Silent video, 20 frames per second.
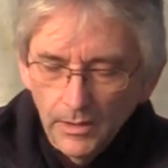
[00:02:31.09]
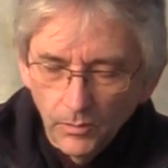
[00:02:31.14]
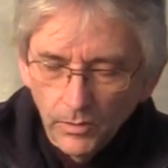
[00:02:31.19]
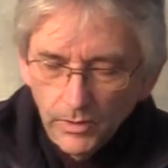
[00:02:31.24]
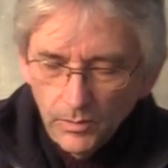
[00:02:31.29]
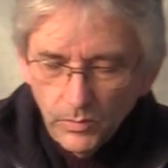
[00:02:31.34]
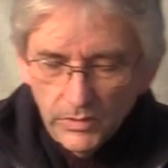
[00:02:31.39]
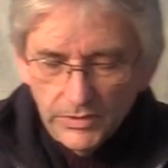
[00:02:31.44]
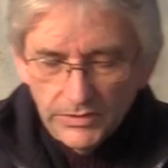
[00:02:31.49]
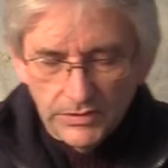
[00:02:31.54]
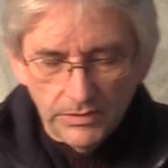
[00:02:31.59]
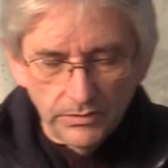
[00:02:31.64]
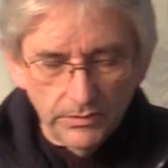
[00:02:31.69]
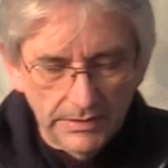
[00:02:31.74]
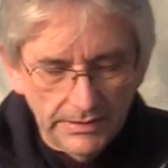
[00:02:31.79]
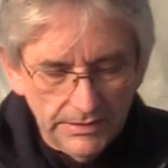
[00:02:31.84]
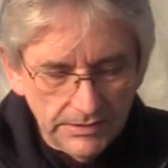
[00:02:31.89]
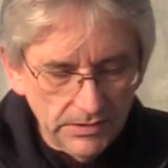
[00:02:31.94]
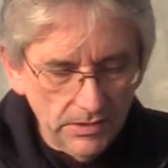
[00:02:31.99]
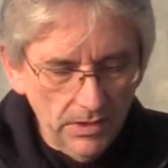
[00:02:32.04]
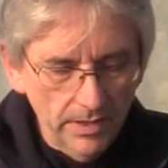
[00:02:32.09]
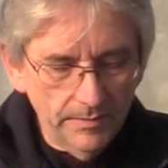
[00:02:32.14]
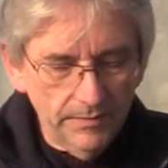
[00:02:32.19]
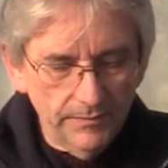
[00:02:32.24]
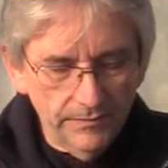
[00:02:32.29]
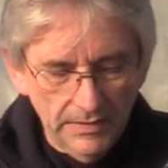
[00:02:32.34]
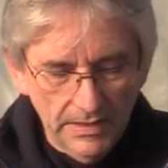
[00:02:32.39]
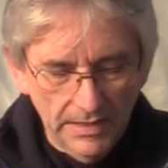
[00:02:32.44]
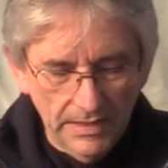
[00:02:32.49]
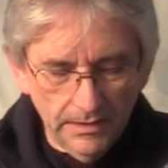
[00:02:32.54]
What I would do this time
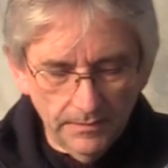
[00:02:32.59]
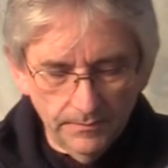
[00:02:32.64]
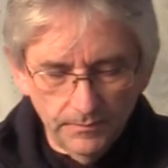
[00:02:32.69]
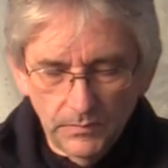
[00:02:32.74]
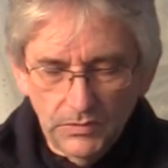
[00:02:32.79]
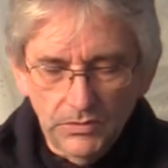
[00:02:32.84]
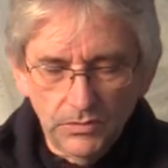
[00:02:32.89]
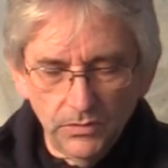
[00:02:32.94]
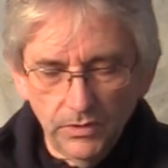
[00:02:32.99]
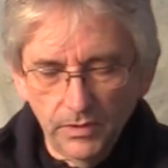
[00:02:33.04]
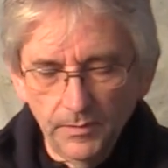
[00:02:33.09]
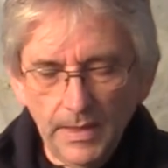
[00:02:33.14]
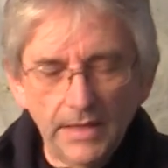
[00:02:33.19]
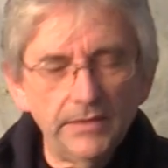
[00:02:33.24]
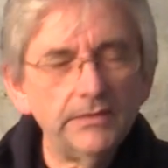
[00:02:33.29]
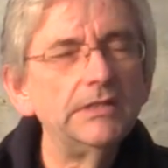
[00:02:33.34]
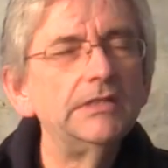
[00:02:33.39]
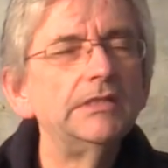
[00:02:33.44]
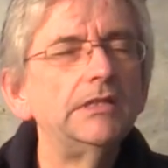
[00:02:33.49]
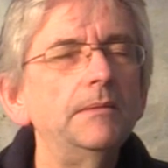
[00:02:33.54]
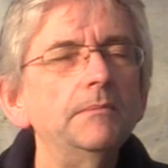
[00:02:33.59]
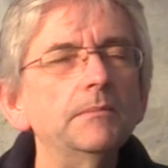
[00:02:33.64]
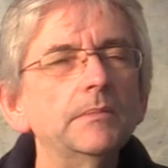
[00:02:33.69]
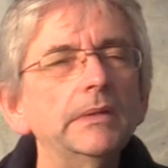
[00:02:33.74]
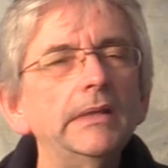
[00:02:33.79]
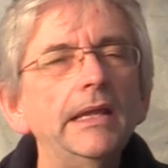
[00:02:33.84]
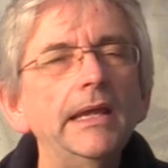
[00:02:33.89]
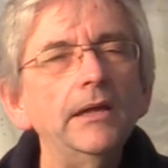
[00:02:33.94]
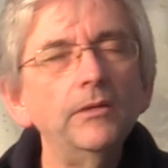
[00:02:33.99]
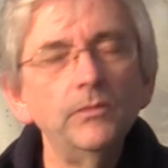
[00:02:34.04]
of year, we're talking about
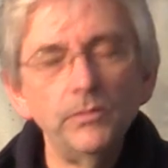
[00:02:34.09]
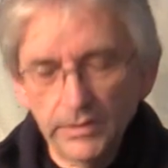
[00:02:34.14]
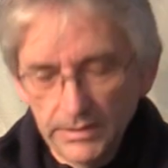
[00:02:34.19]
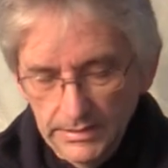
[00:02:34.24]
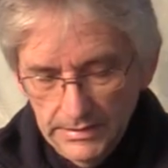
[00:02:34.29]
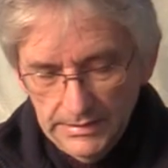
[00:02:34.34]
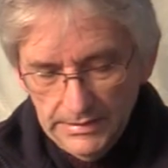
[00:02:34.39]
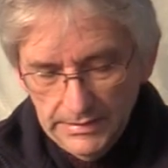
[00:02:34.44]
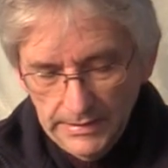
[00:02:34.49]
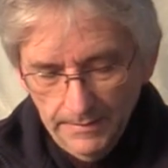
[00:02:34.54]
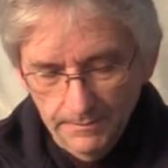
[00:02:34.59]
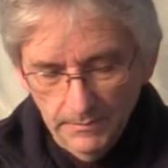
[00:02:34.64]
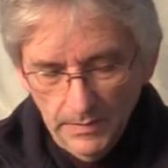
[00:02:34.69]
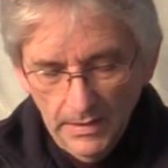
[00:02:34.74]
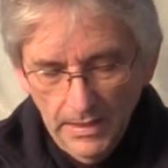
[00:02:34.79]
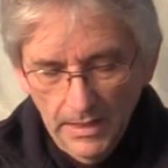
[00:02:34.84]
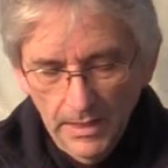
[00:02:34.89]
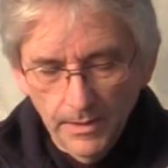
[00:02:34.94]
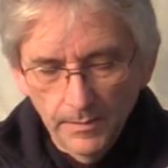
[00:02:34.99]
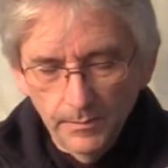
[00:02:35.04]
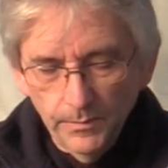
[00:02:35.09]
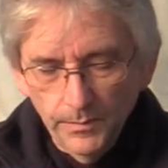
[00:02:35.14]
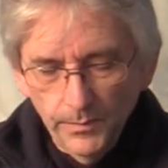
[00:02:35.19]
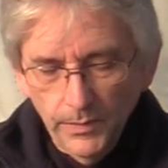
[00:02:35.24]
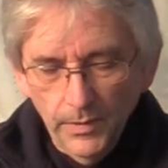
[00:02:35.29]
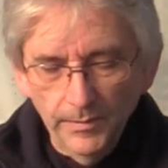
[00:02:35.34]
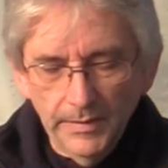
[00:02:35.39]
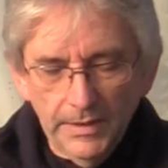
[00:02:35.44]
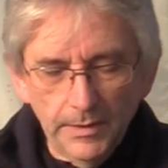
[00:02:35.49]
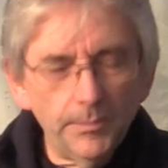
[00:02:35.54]
December now, we're in December,
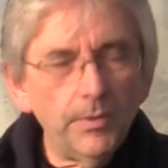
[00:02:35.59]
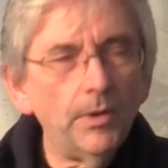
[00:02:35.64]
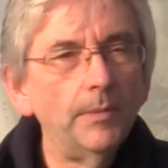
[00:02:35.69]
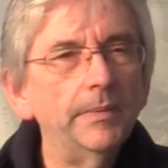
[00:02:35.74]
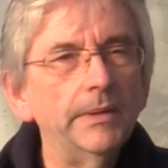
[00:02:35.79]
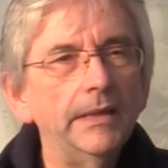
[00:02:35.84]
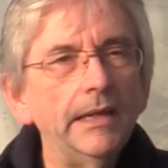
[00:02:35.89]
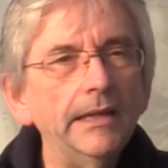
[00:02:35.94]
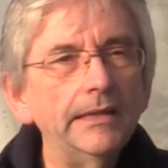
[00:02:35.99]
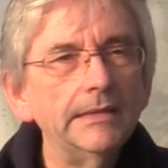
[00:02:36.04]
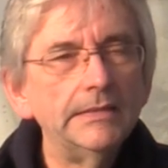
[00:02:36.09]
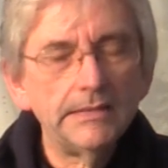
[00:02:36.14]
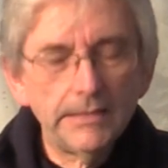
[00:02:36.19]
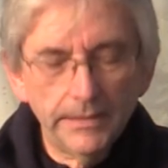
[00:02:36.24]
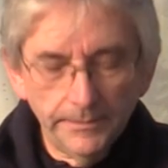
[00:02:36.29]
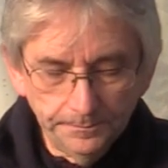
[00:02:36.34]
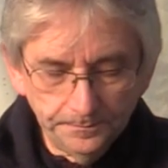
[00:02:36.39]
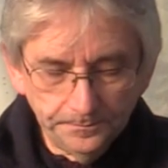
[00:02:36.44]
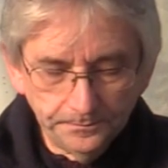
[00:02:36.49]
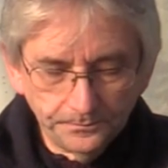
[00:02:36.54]
put them in a propagator,